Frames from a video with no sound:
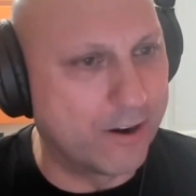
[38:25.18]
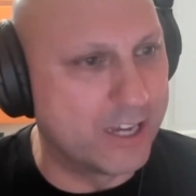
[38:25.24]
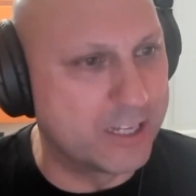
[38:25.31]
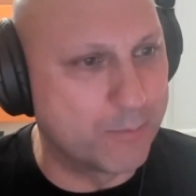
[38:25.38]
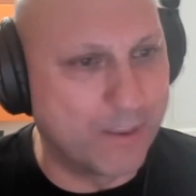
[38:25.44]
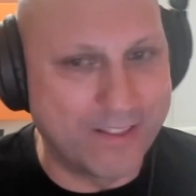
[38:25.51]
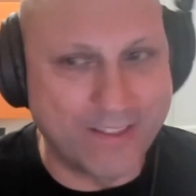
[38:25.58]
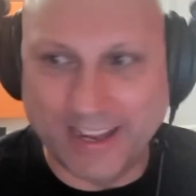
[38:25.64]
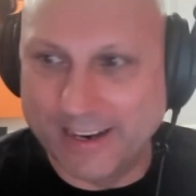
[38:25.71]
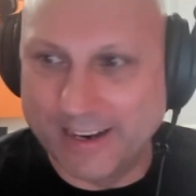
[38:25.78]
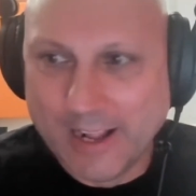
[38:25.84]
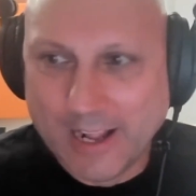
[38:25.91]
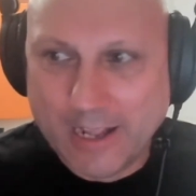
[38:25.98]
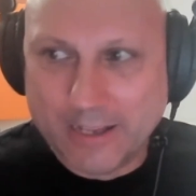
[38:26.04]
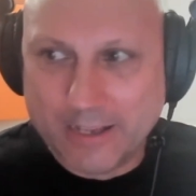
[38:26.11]
where they
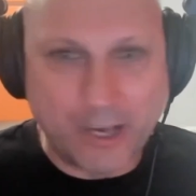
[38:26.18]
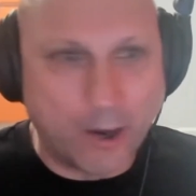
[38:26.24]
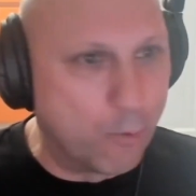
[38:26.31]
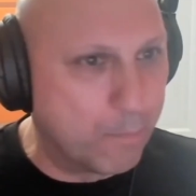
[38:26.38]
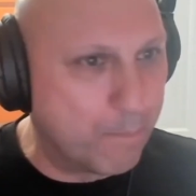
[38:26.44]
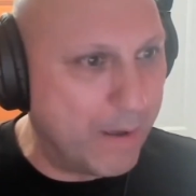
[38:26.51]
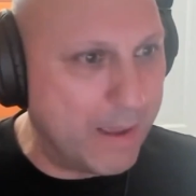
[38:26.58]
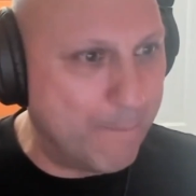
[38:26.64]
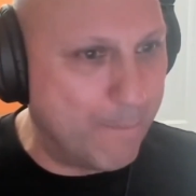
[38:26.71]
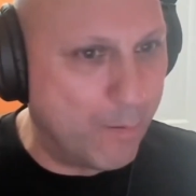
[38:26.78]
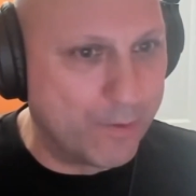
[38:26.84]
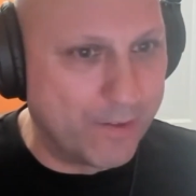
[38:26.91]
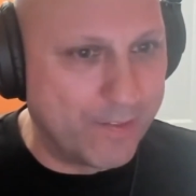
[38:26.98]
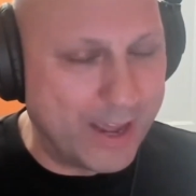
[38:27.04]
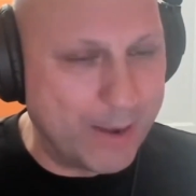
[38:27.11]
told
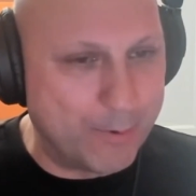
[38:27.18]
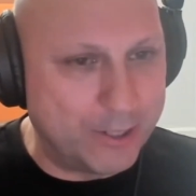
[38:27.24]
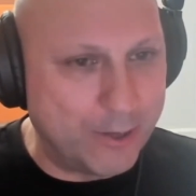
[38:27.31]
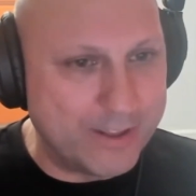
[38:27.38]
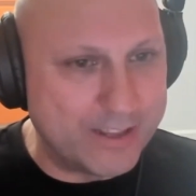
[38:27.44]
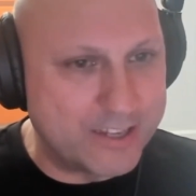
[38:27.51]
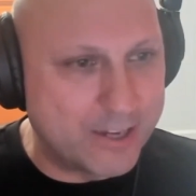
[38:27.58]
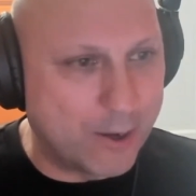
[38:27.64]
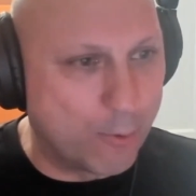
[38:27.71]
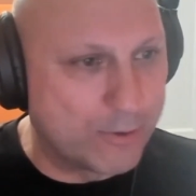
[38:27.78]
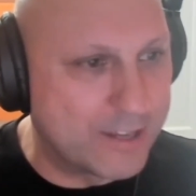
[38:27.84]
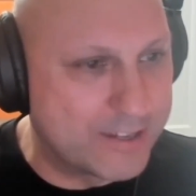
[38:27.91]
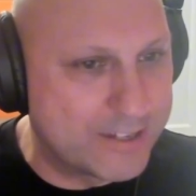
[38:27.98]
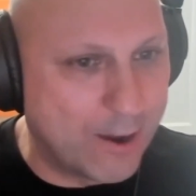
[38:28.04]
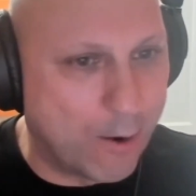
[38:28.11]
people that they were doing soul
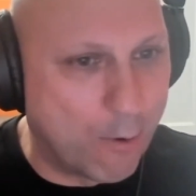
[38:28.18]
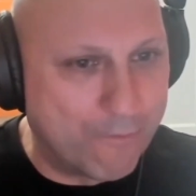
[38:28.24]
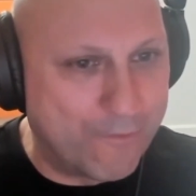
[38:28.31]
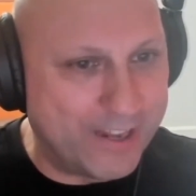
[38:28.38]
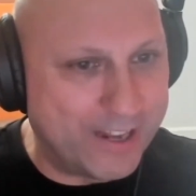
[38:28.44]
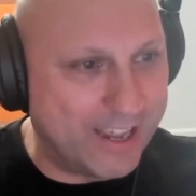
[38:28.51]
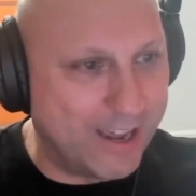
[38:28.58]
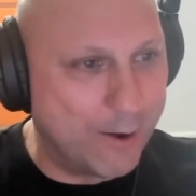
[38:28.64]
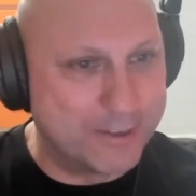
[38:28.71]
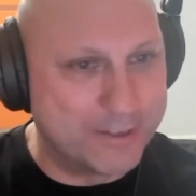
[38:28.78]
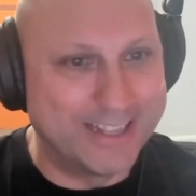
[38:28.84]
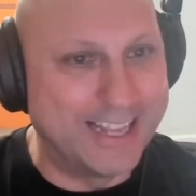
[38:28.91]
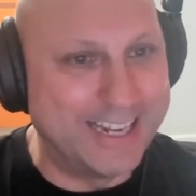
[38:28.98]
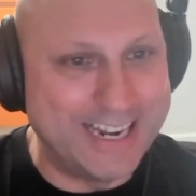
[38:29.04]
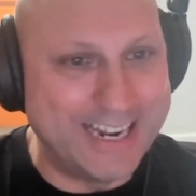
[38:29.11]
to soul videos
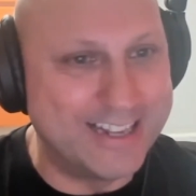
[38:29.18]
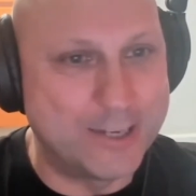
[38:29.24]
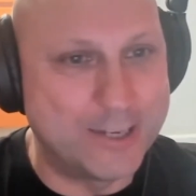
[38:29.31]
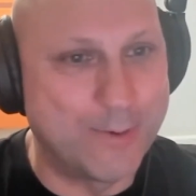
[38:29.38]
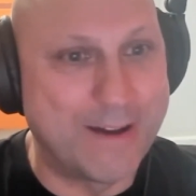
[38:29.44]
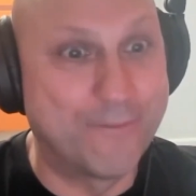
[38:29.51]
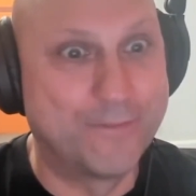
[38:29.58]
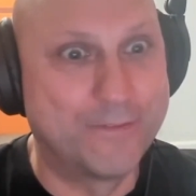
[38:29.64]
and they needed to have